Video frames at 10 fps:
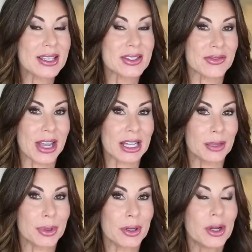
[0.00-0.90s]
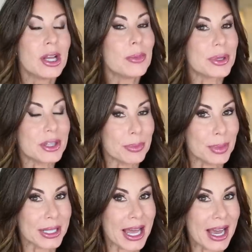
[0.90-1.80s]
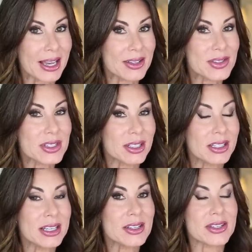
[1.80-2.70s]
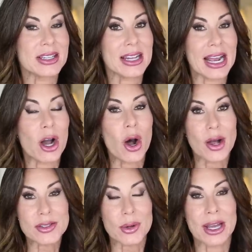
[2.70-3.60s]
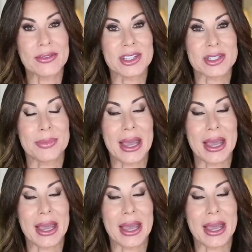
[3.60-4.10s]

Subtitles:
is available, but the black still is. And then I also have this